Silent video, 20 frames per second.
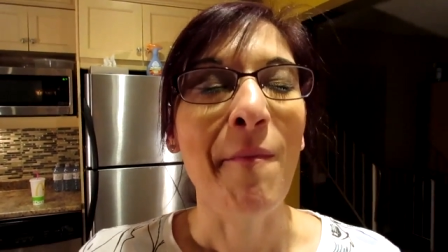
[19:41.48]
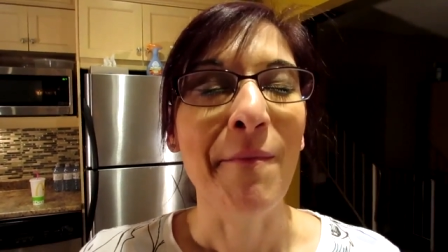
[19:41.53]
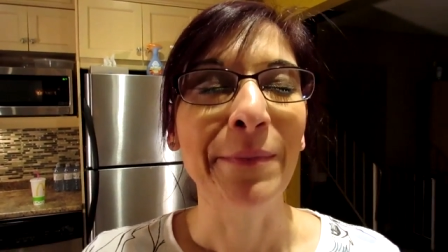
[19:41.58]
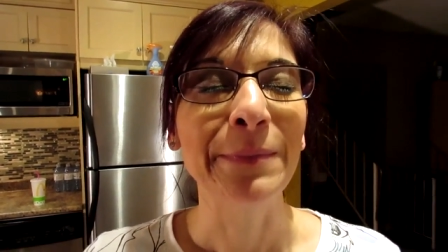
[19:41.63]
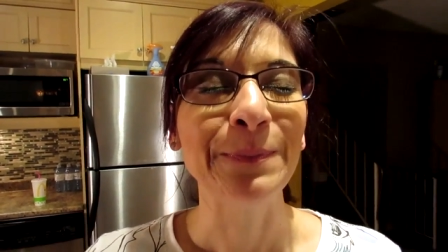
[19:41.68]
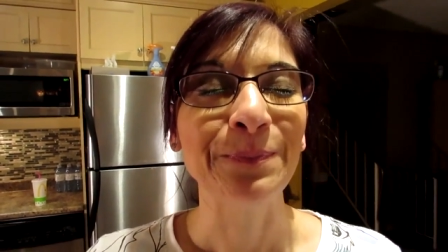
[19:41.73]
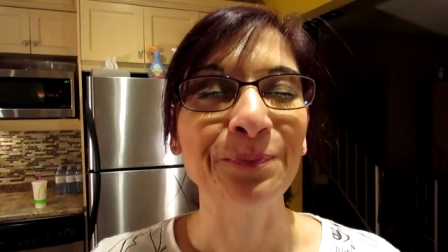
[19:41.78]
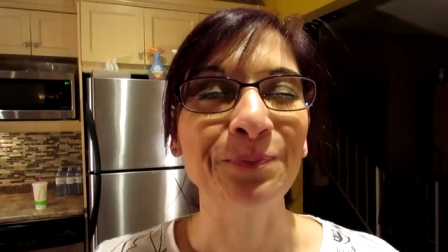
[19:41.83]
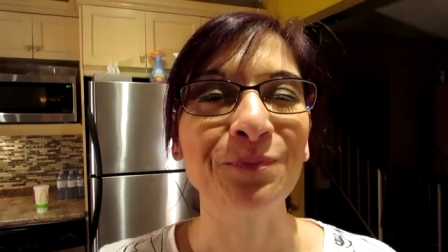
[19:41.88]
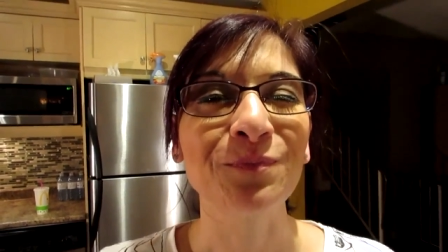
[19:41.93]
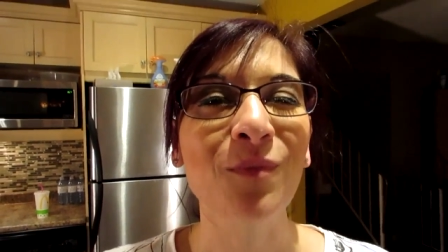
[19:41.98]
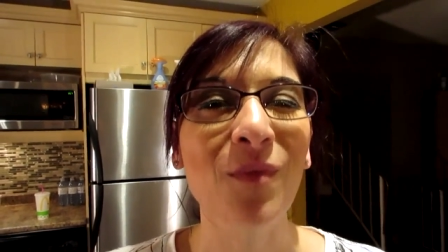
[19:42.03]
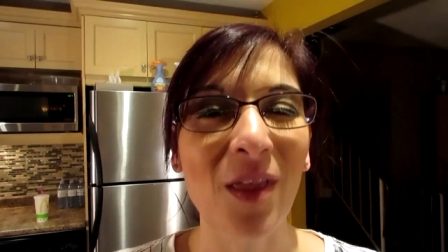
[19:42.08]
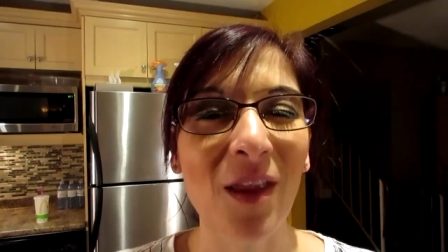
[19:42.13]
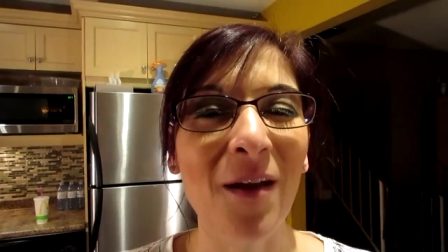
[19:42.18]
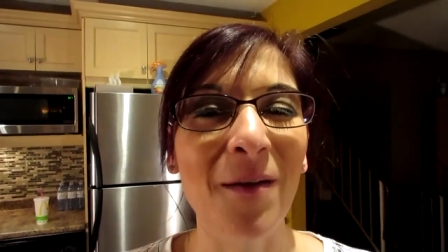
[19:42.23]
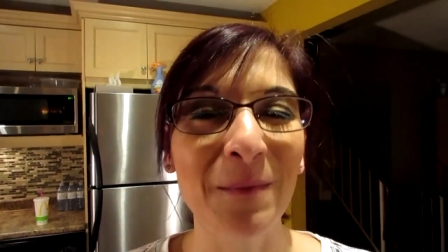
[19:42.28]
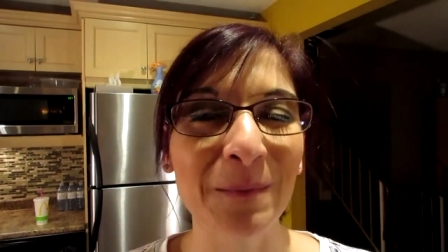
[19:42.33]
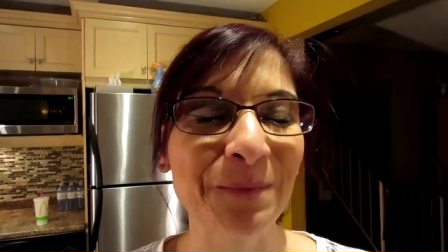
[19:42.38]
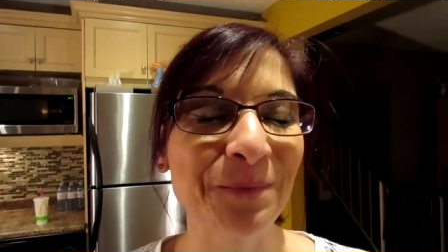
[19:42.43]
hmm Good.
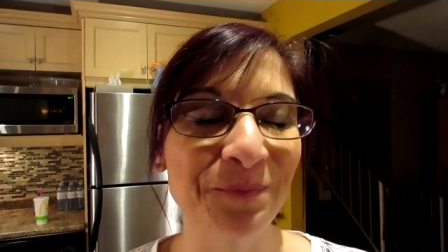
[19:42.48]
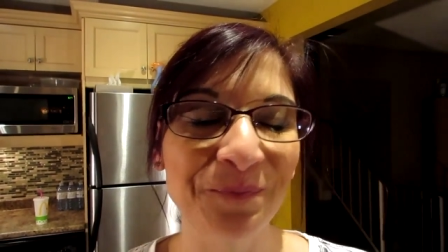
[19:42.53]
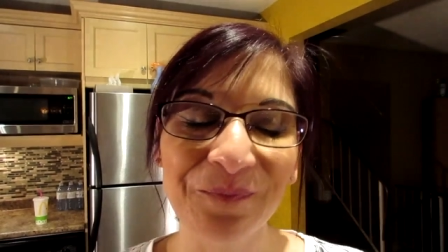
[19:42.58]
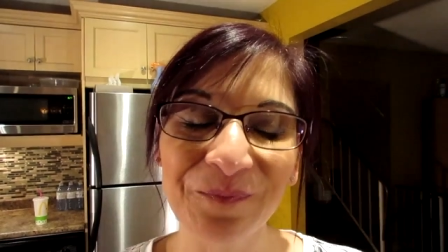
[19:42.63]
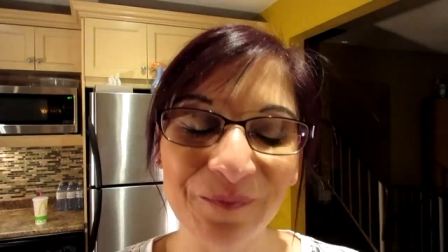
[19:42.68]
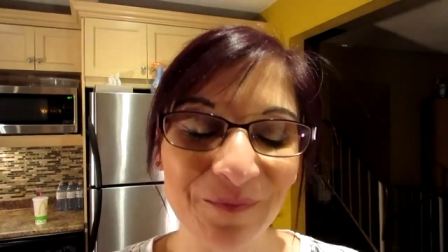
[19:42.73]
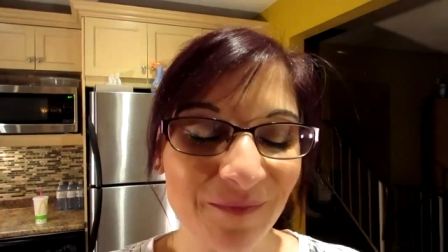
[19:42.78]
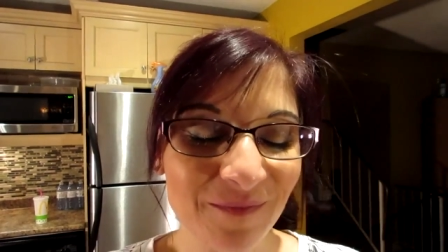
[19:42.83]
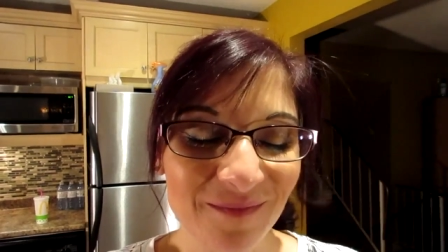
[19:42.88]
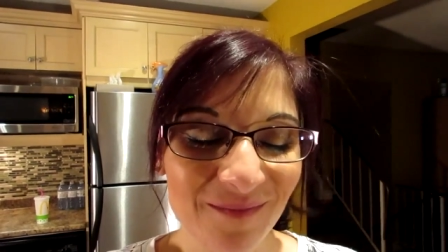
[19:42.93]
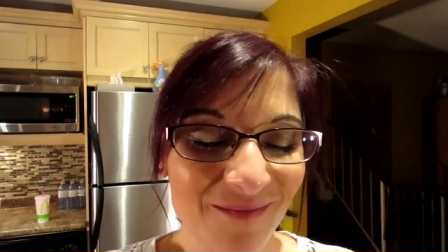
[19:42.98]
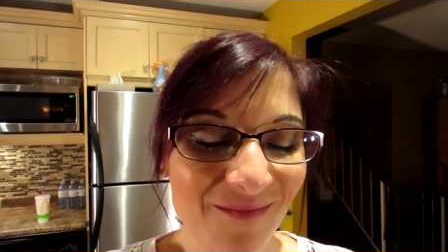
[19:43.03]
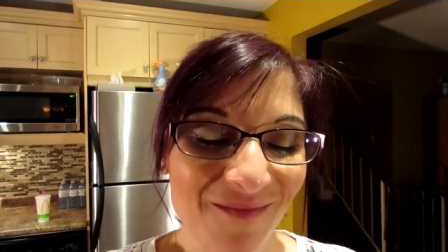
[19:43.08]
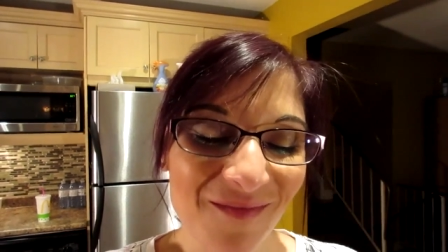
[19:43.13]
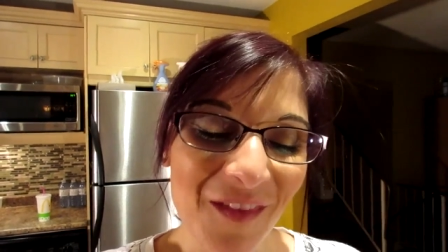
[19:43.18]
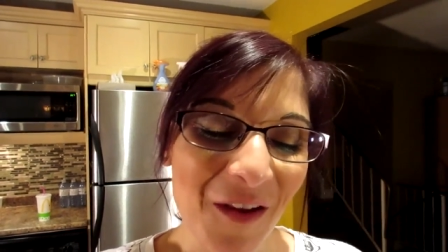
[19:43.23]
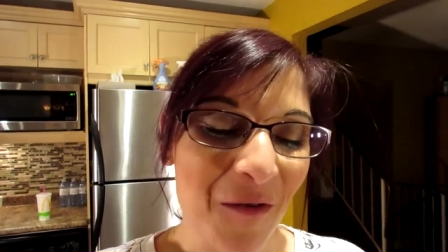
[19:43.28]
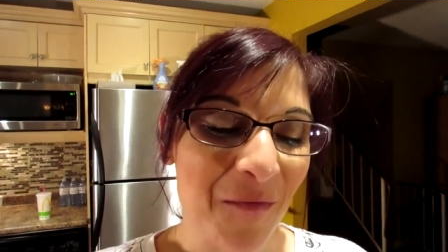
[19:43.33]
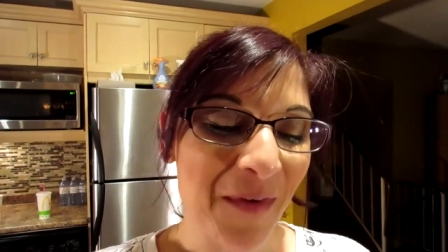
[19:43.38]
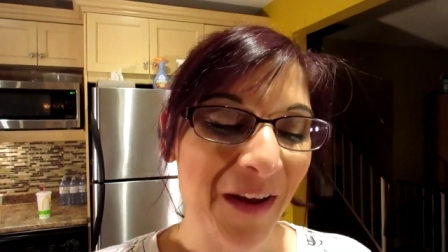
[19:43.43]

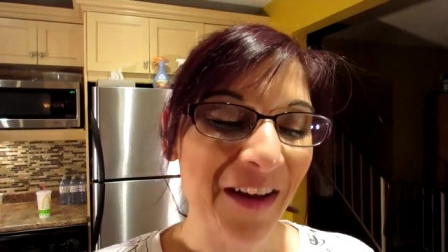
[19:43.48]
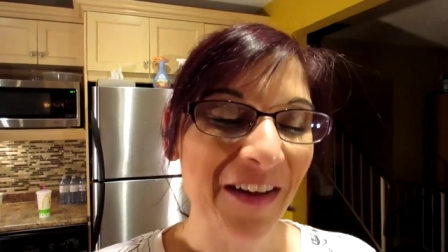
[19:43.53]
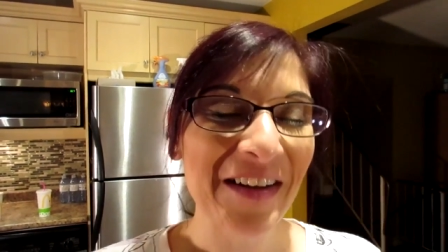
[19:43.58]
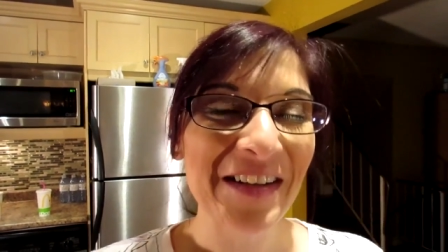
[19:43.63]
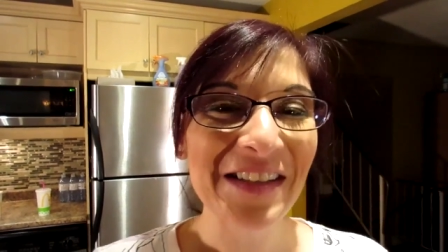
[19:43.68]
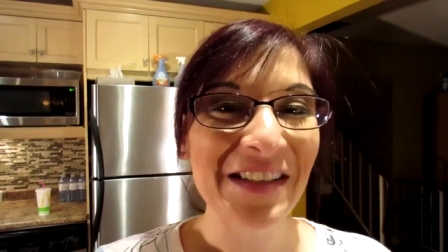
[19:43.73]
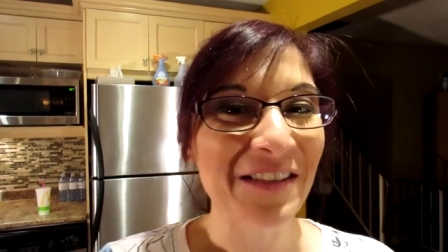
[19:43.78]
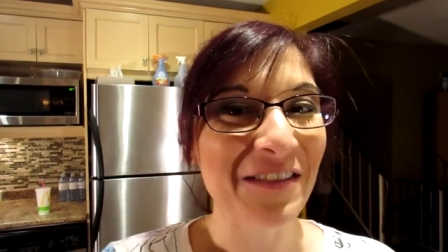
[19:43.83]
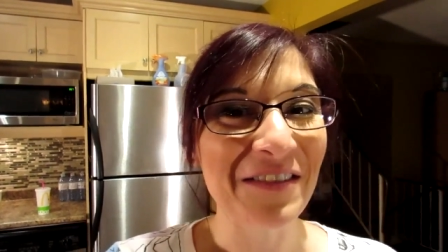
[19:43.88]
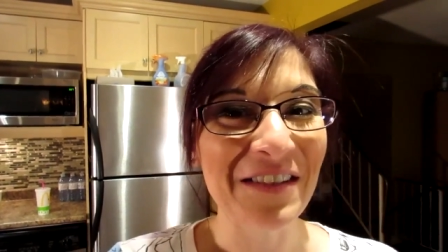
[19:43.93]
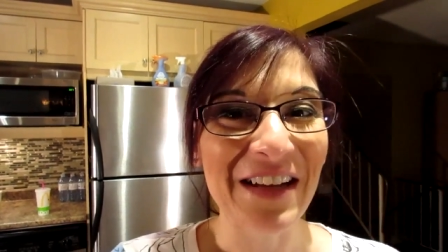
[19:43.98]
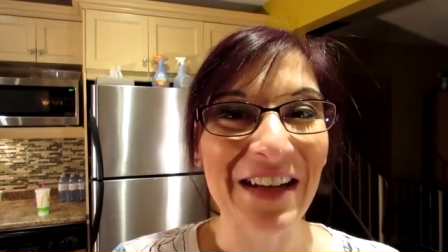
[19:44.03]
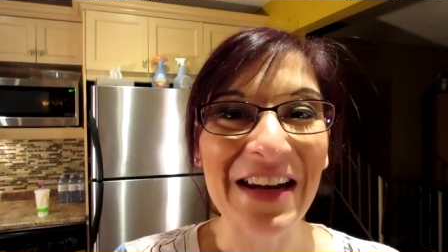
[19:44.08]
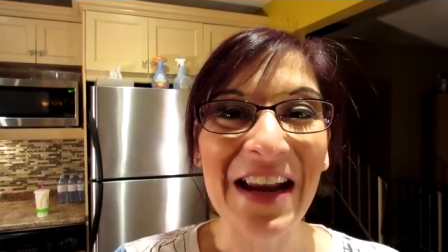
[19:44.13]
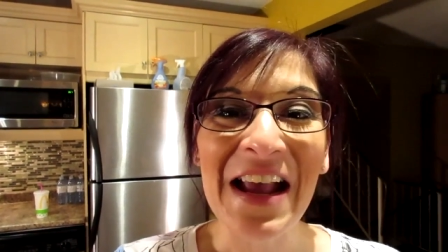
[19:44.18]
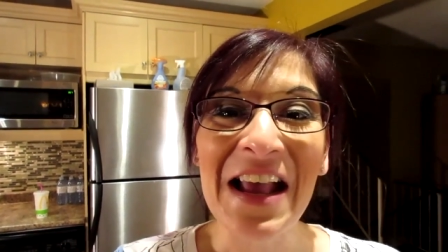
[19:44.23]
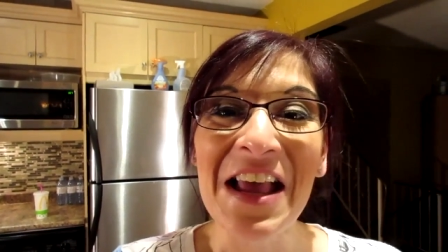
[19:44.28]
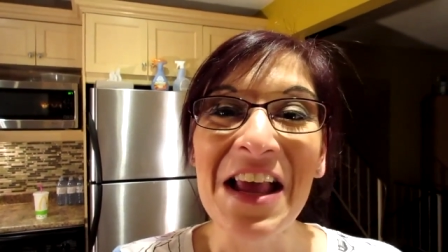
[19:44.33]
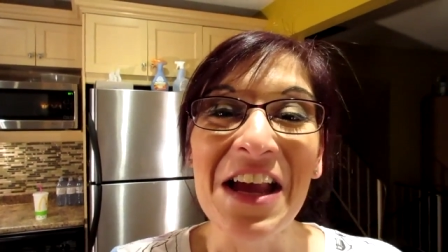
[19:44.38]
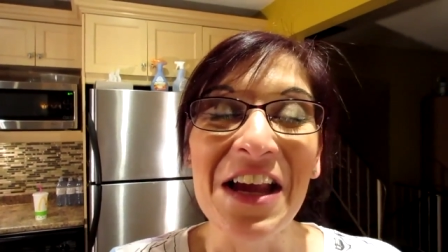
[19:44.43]
Oh my god, it's so good.